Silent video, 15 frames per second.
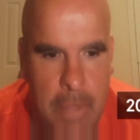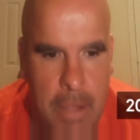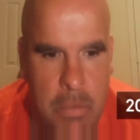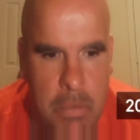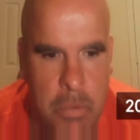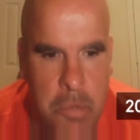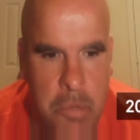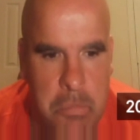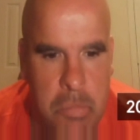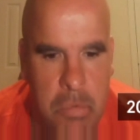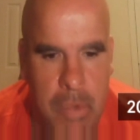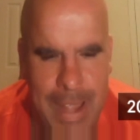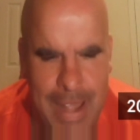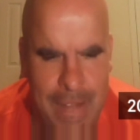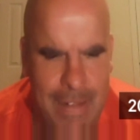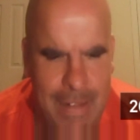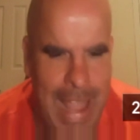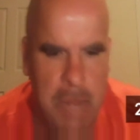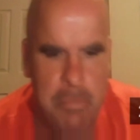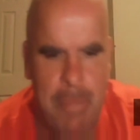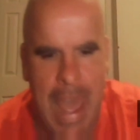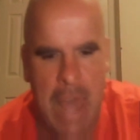and he had
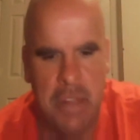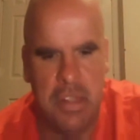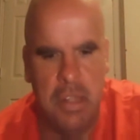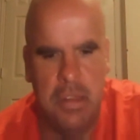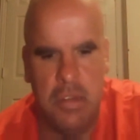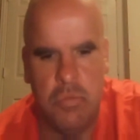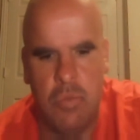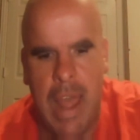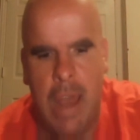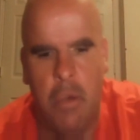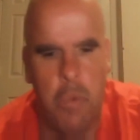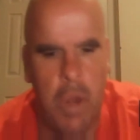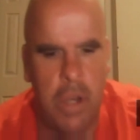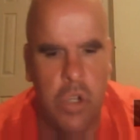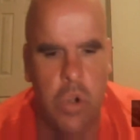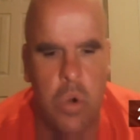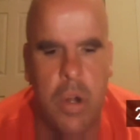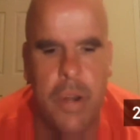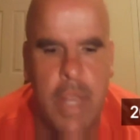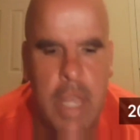8 baskets around one court,